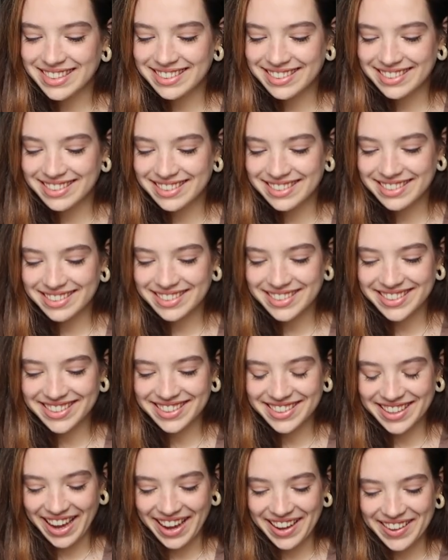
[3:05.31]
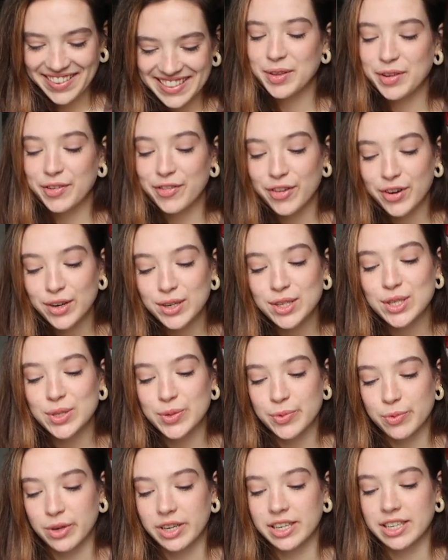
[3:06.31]
Oh, okay. The
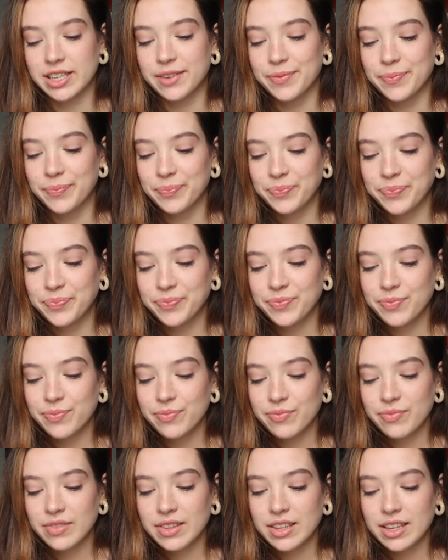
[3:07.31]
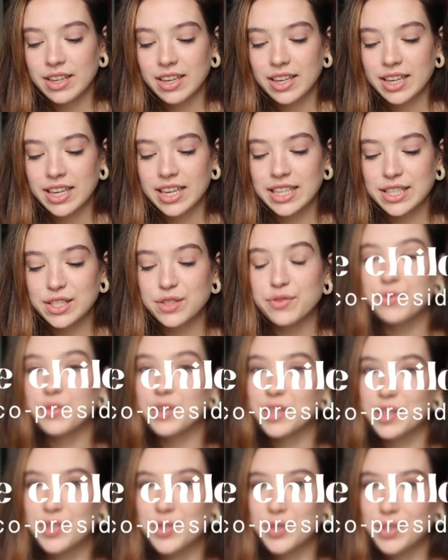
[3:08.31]
first one is
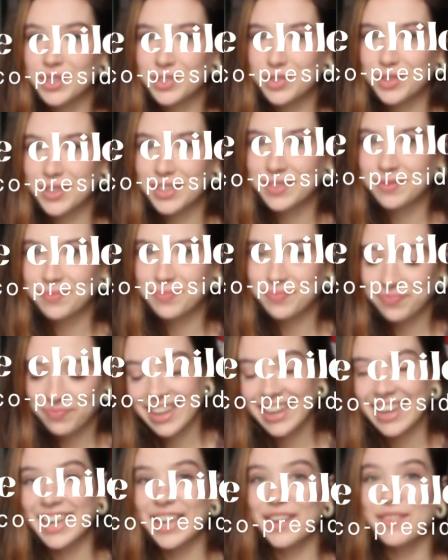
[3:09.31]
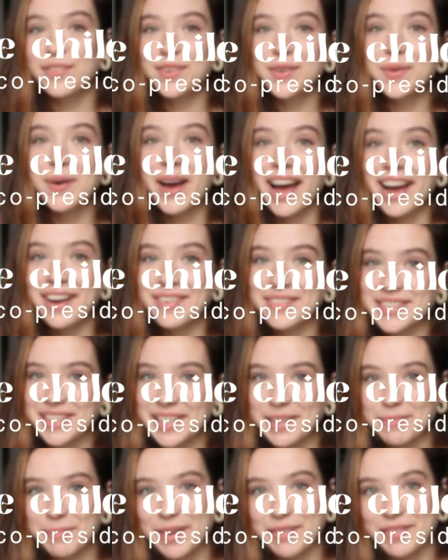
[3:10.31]
Free the Children. If you have
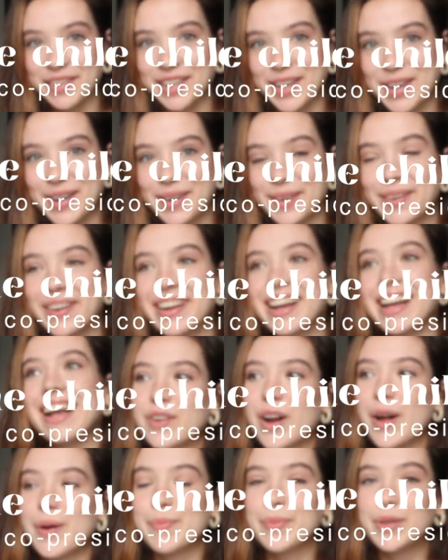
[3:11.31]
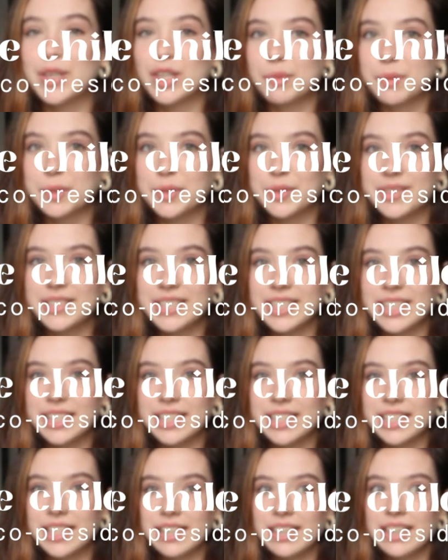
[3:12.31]
seen my video from
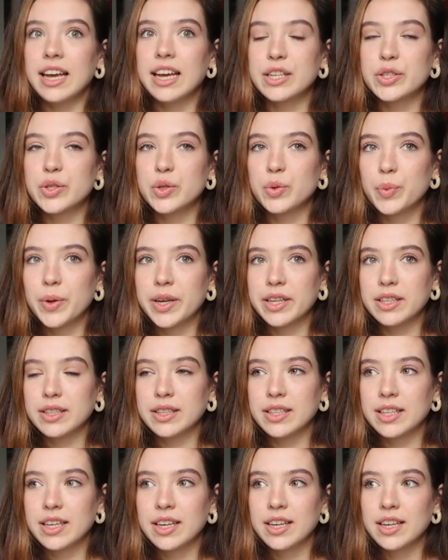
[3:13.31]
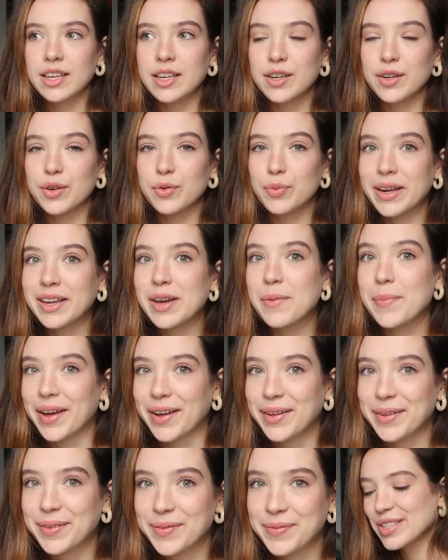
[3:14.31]
UWC, it will ring a
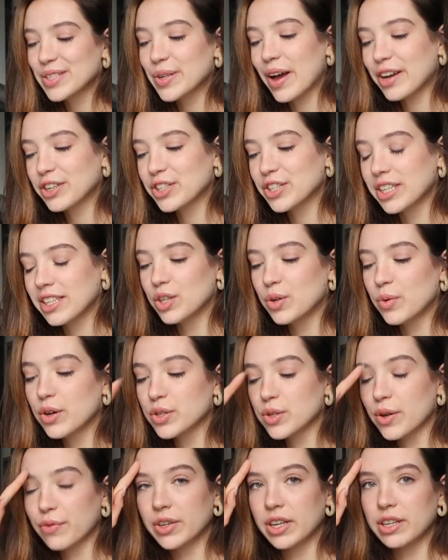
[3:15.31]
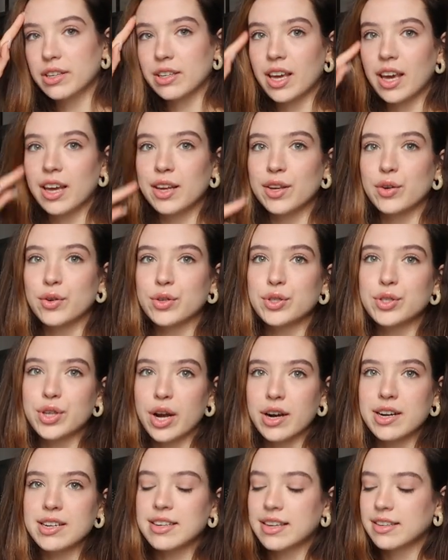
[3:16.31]
bell. So actually, you also have to indicate your
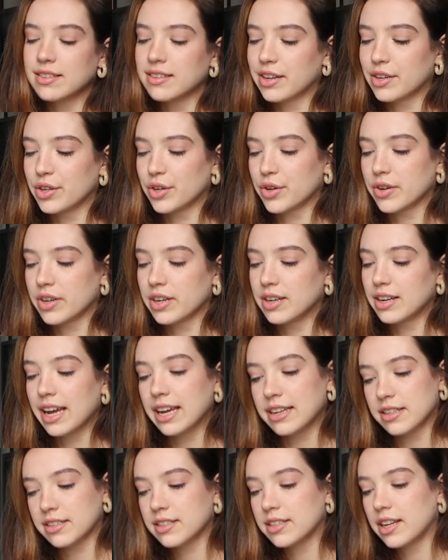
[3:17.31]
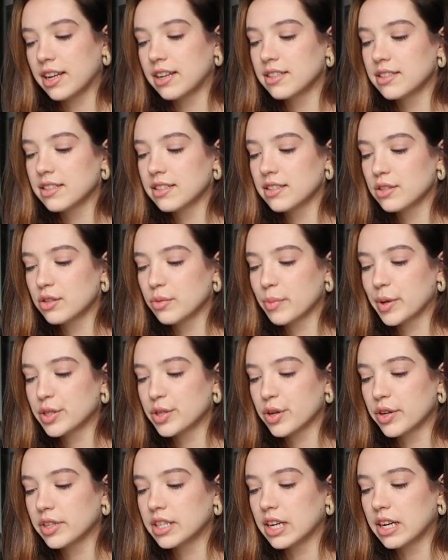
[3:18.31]
start date and your end date. So my
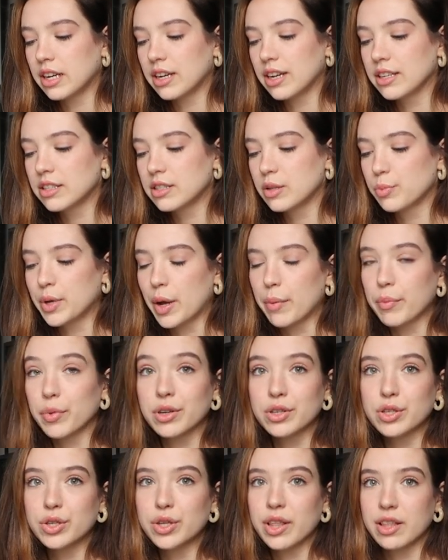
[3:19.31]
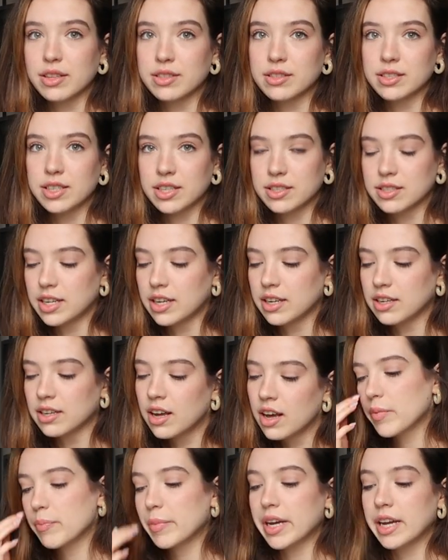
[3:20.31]
start date is September
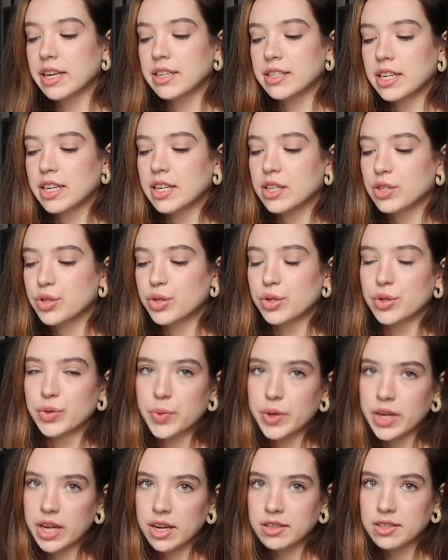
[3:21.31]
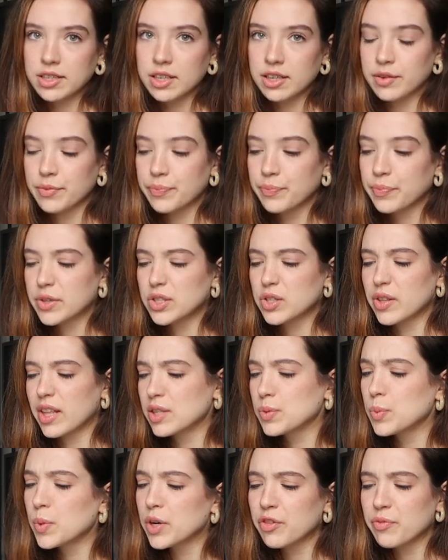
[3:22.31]
2016. My end date is June 2018. So
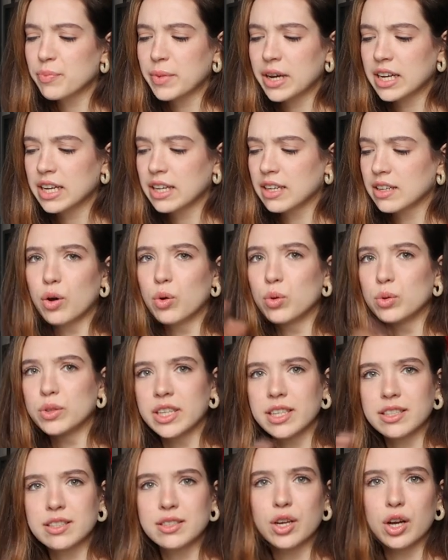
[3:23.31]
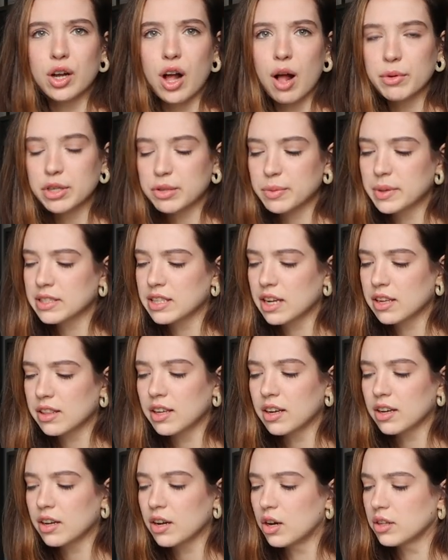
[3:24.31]
that's one of my oldest accomplishments, I
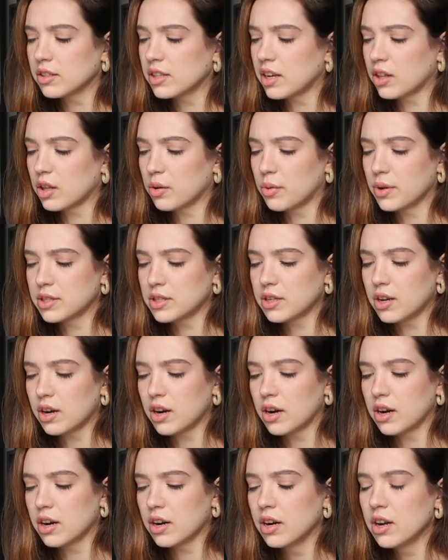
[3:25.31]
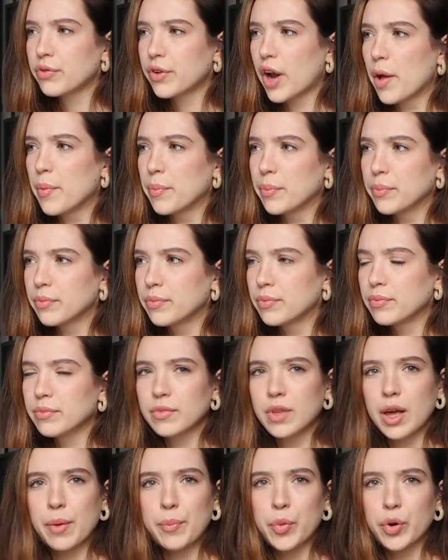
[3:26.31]
think. All the other ones are from
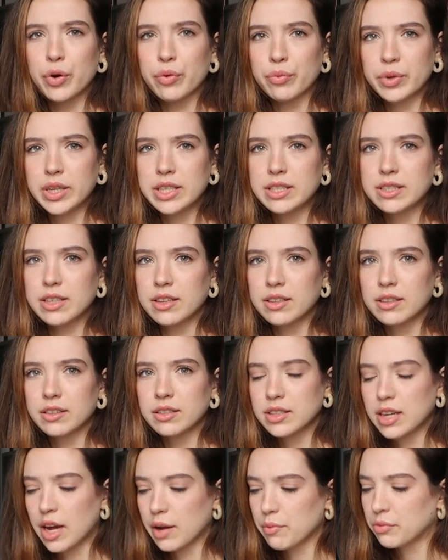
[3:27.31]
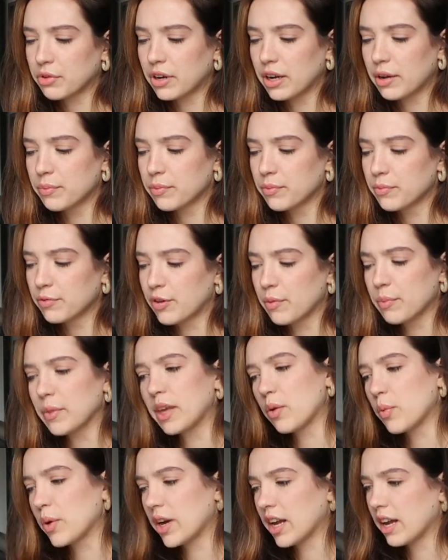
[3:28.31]
a more recent time frame, from
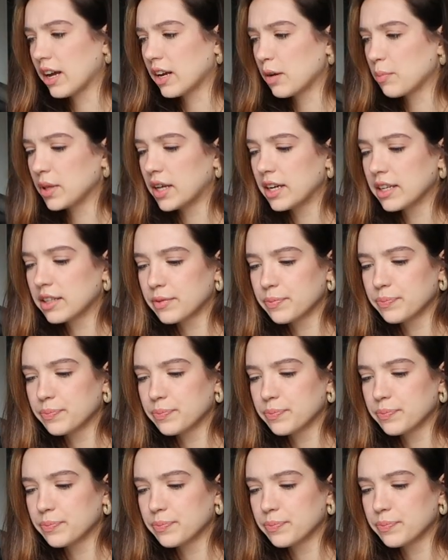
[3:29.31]
like when I had applied.